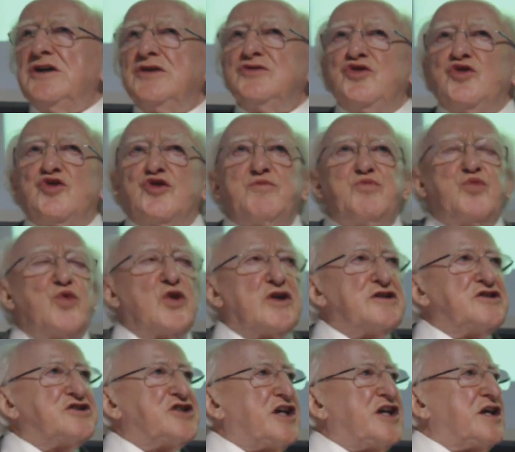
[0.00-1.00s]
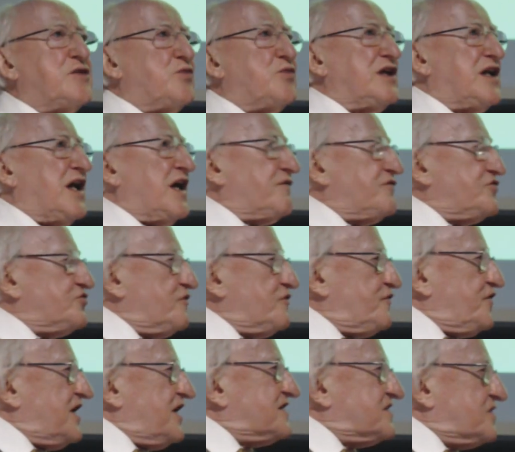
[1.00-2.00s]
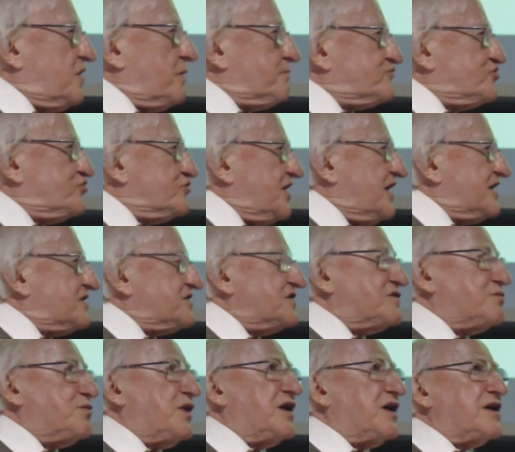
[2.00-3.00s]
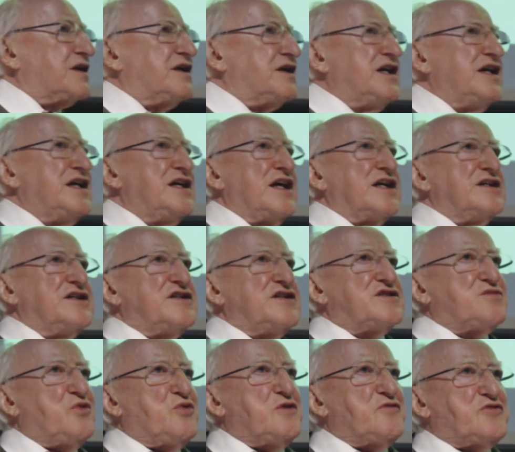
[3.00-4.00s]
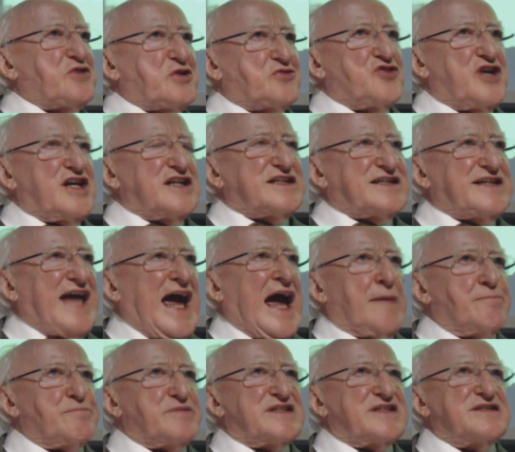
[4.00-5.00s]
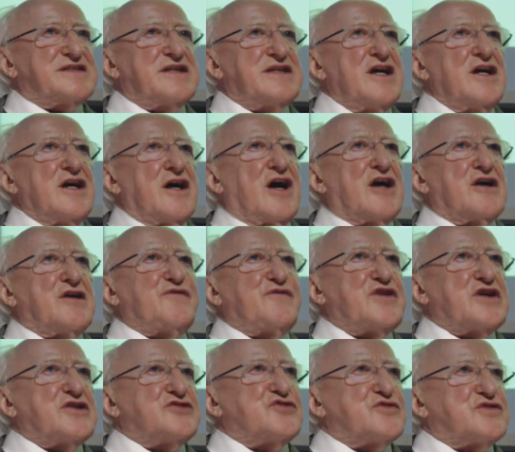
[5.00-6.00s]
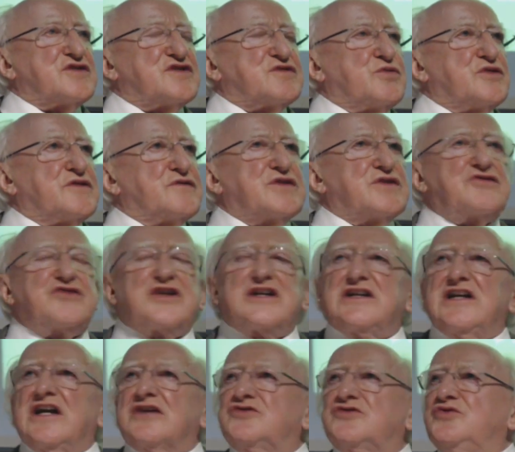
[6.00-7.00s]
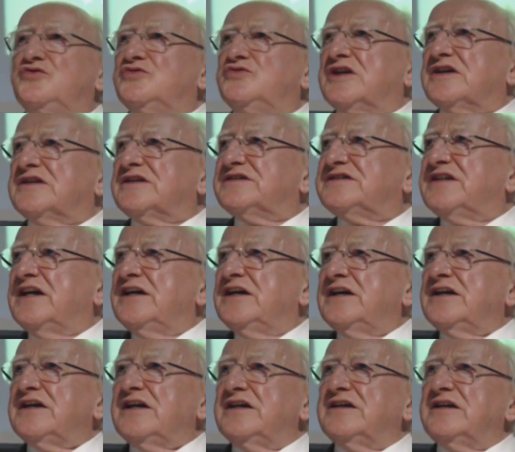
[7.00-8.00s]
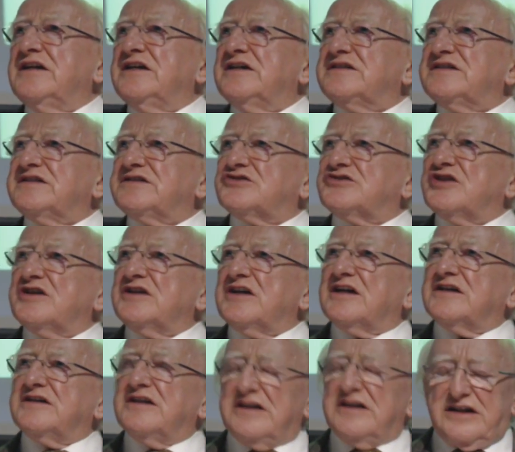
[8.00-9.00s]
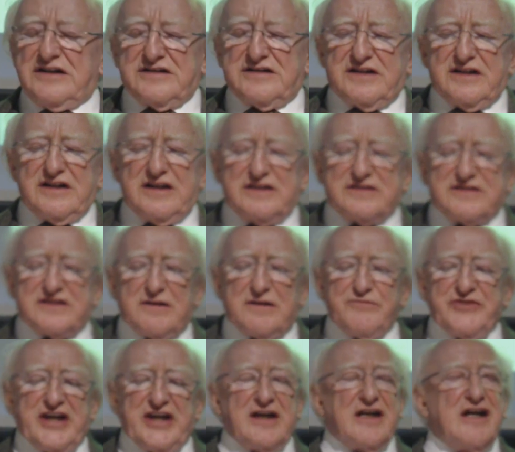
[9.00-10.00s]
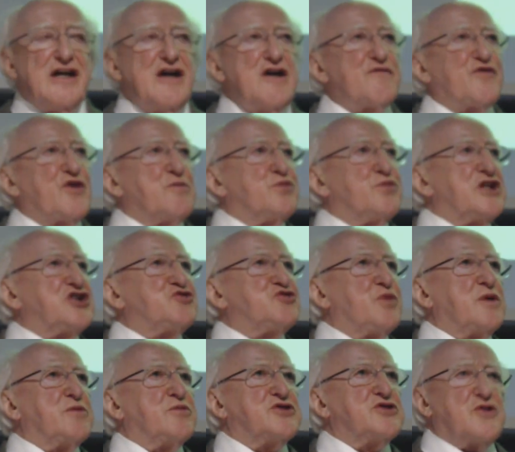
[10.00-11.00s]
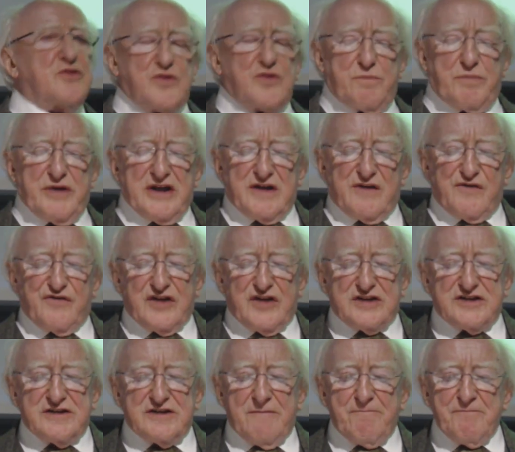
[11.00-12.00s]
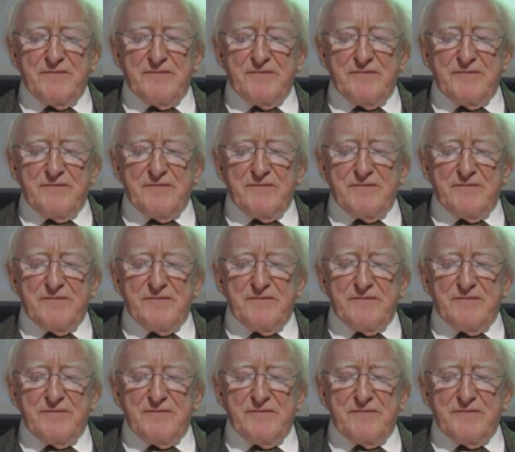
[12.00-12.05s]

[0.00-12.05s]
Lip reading: Europe one day will have to face up to that as well. And it is one of the great gaps. I refer to it as one of the great lacunas in history, and it's something from which we would all benefit.